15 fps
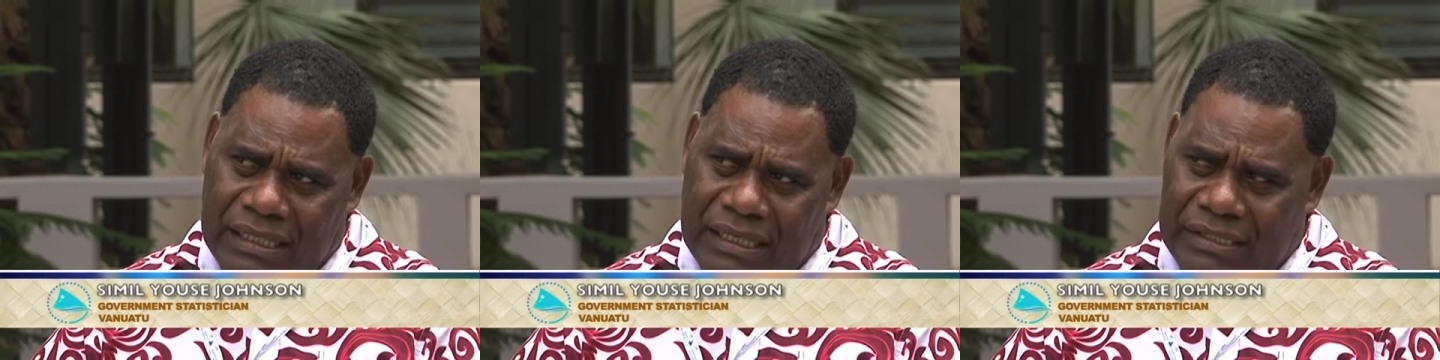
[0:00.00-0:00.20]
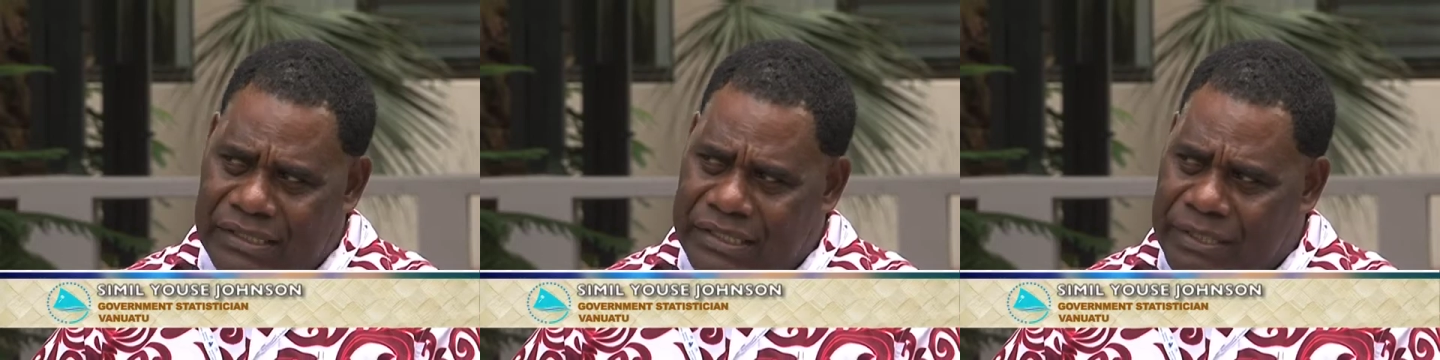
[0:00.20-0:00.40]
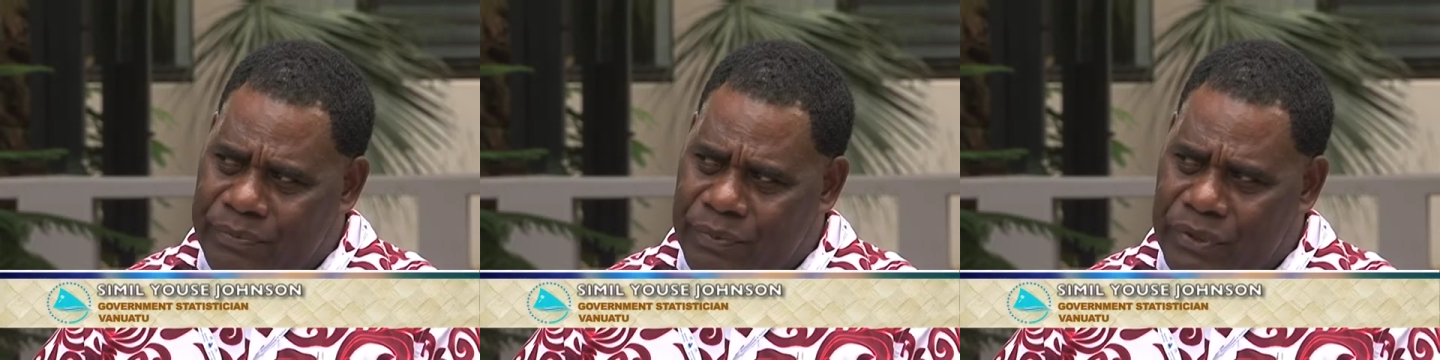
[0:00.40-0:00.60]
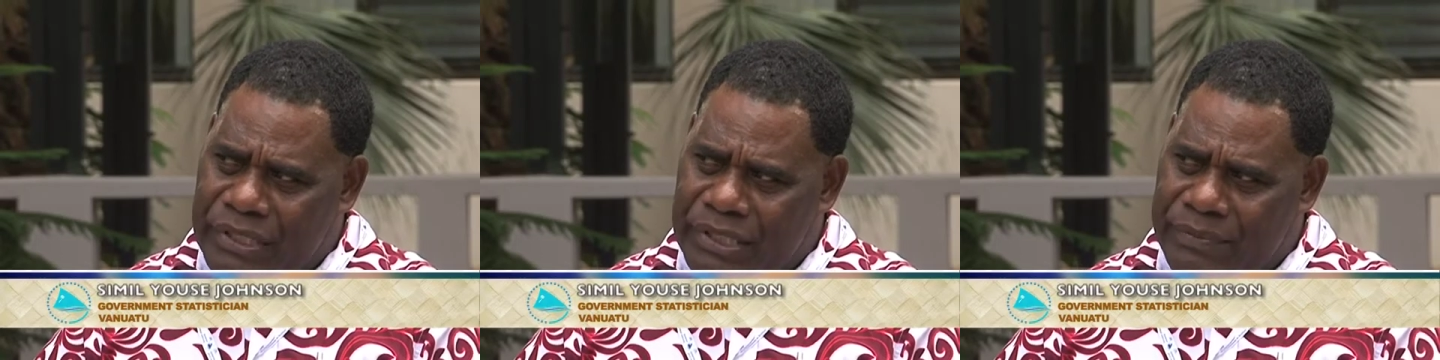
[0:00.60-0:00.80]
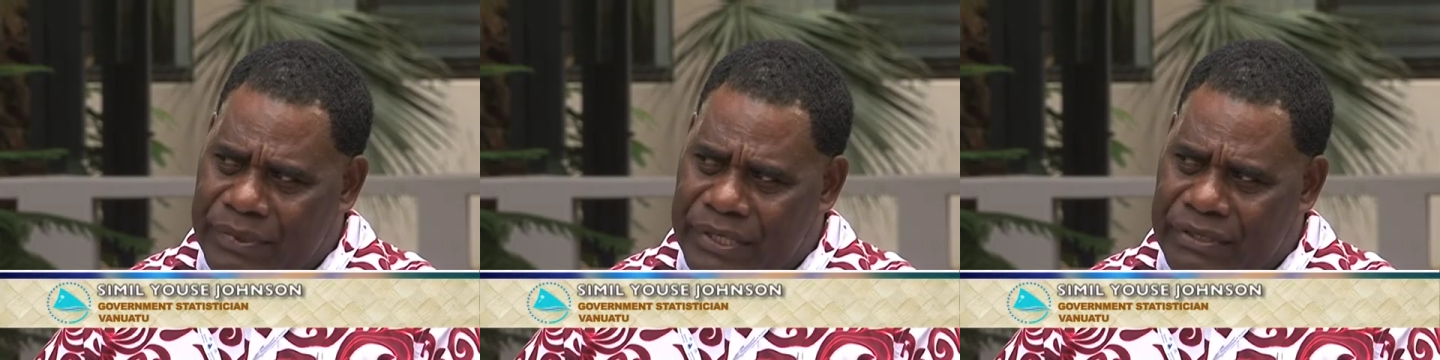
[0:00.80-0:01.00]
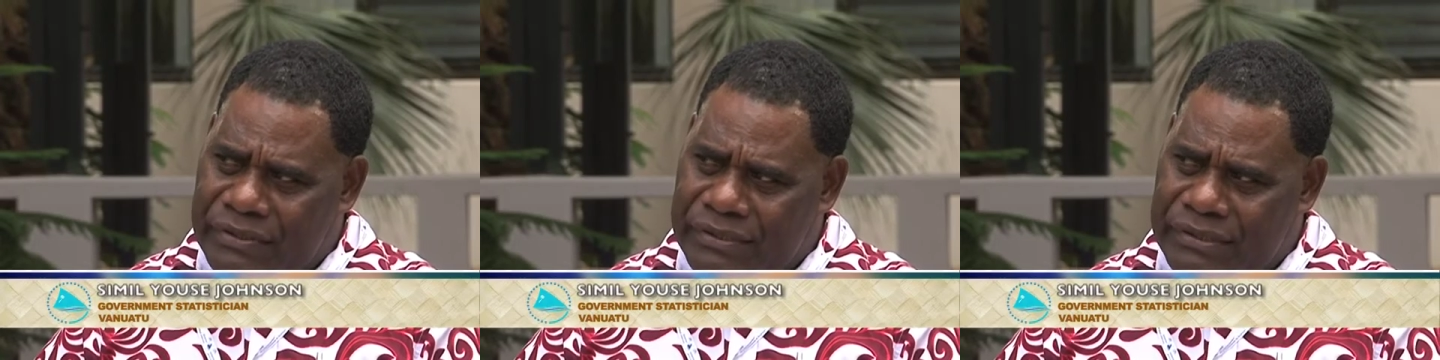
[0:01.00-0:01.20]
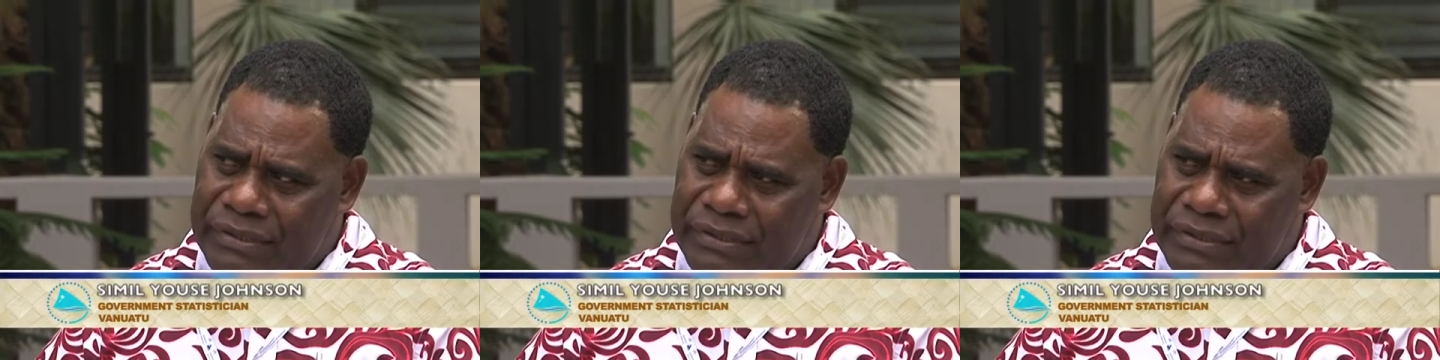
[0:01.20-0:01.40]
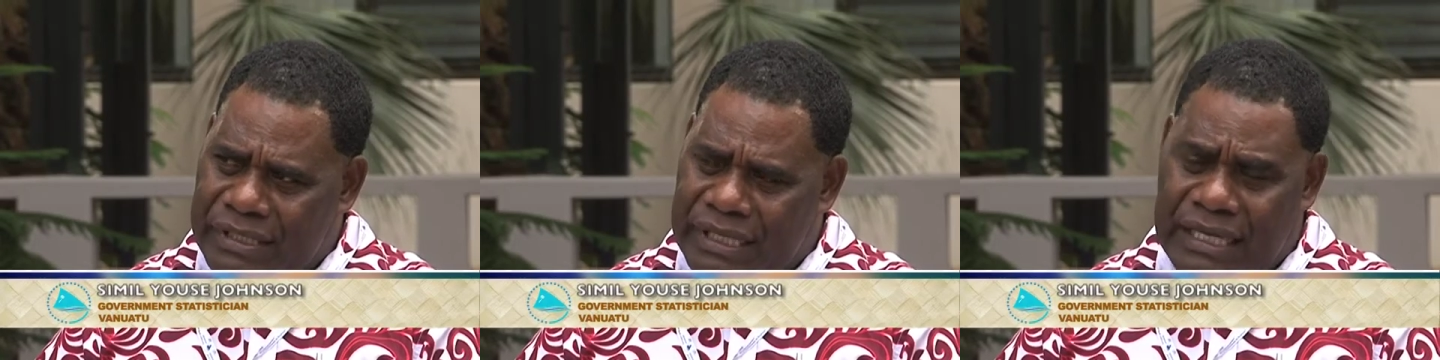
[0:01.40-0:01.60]
it's important
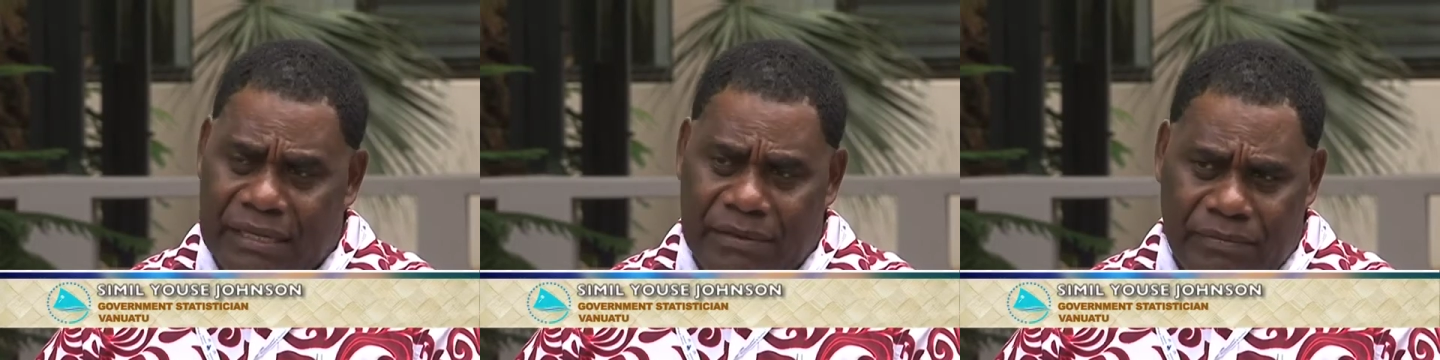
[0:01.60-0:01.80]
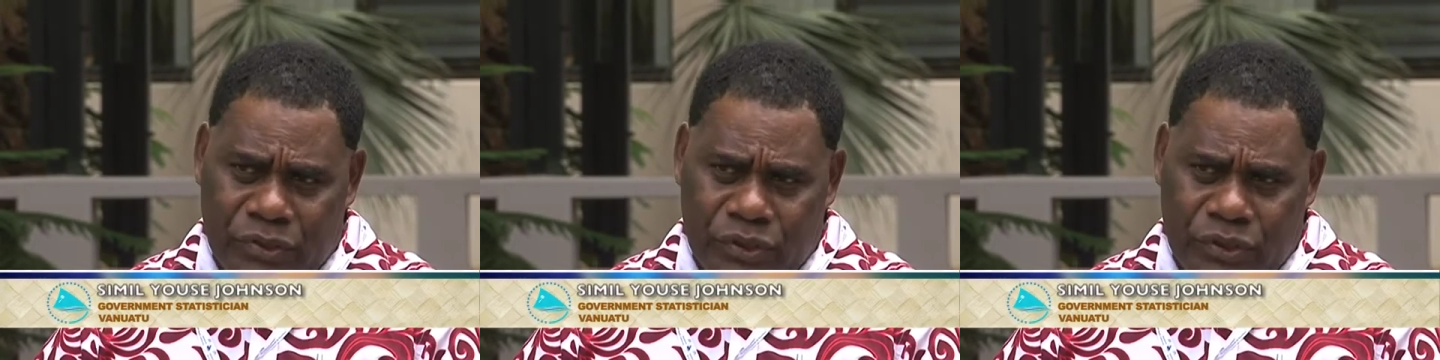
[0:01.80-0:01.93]
because there